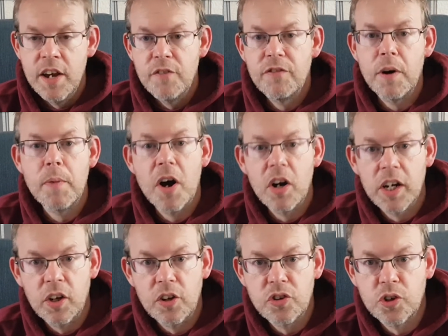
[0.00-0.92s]
From
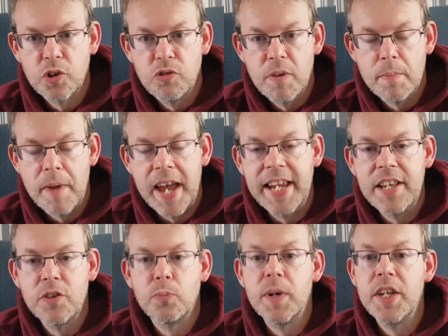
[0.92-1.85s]
archaeological
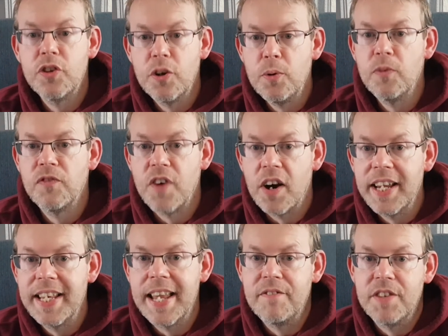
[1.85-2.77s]
remains, we do
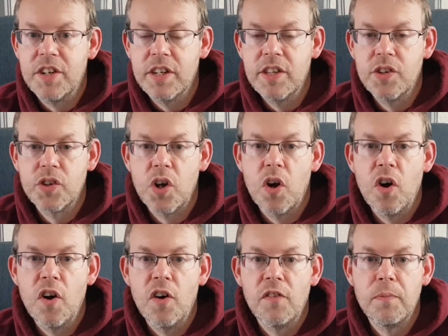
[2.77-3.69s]
find evidence
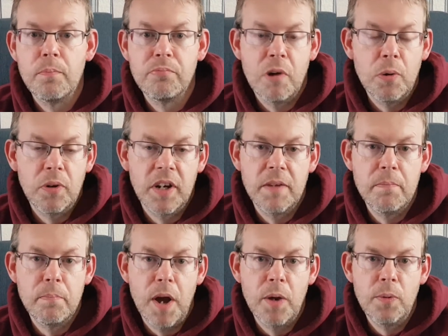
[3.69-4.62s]
of broken
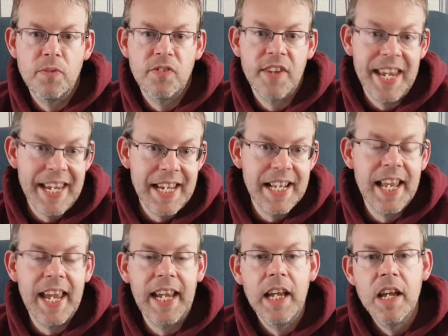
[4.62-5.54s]
bones
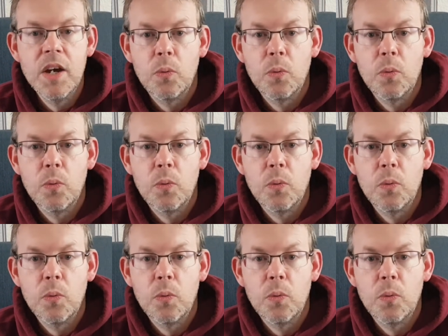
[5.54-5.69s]
healing.